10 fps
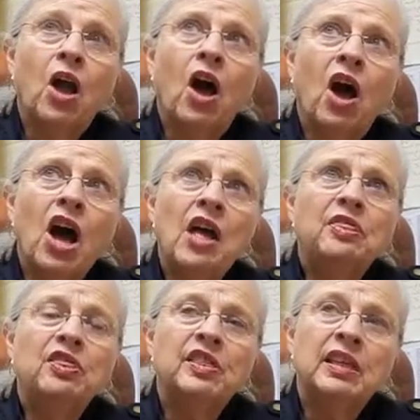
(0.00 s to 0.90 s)

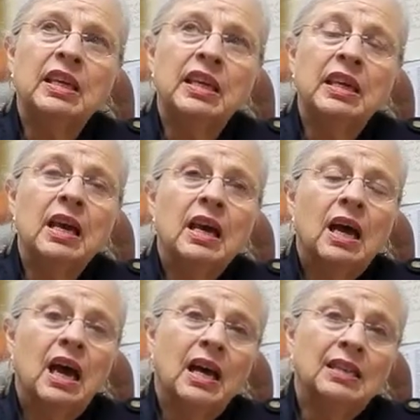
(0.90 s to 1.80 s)
On the
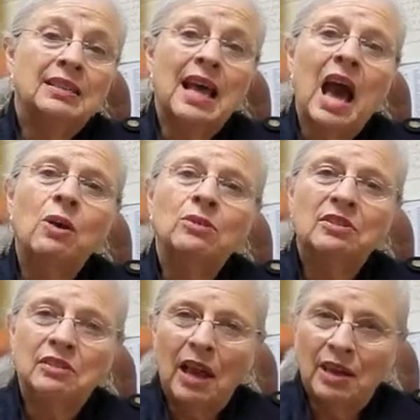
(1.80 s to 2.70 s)

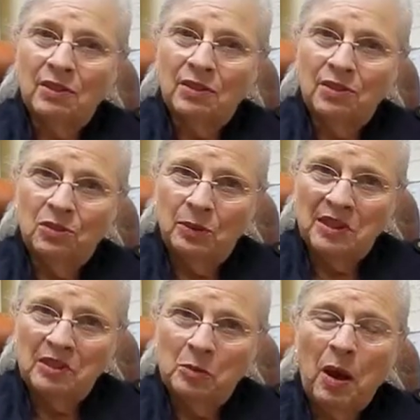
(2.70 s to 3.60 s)
downside of the
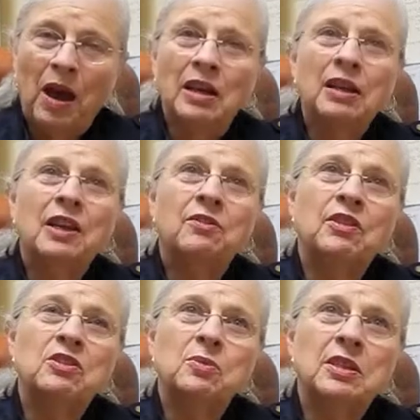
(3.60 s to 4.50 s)
sweet spot, if
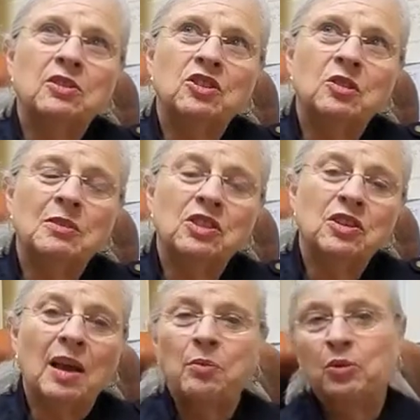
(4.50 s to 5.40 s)
they're spending too much
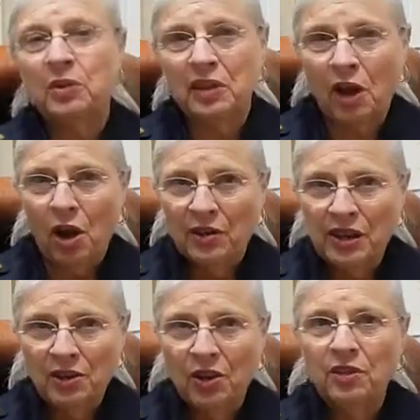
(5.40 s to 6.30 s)
time with what they
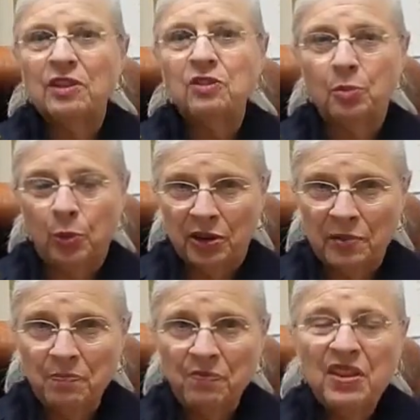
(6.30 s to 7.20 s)
already know, there's
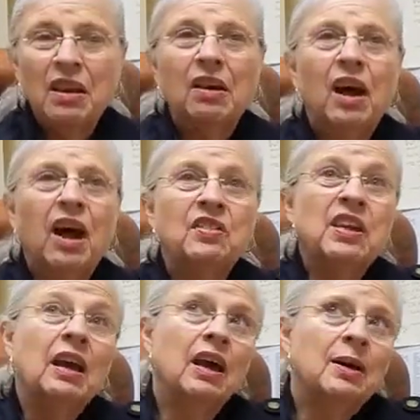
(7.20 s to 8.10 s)
boredom. On
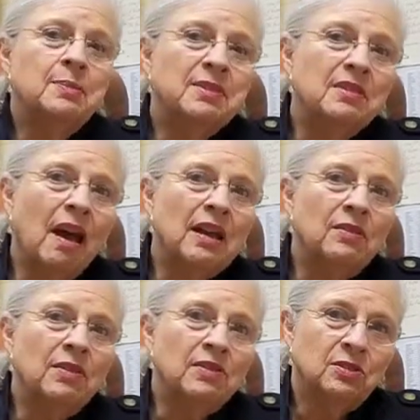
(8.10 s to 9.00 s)
the upside
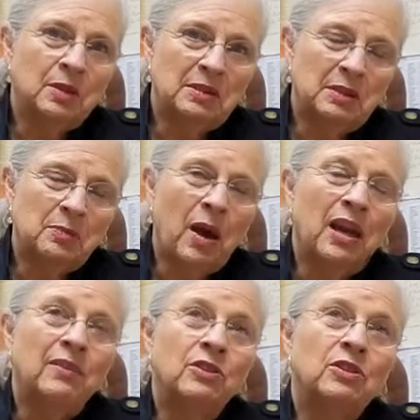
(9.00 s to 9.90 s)
of the sweet
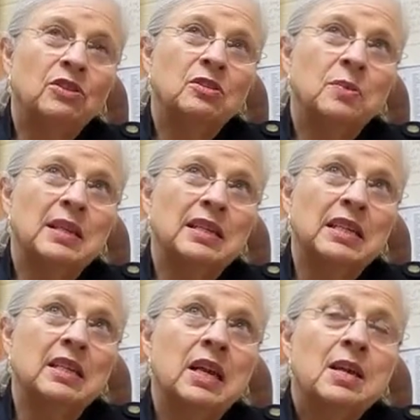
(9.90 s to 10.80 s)
spot, if they're
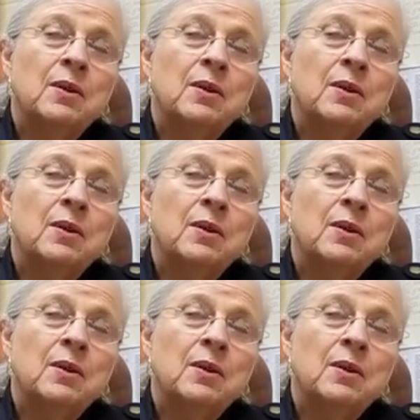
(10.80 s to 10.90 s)
spending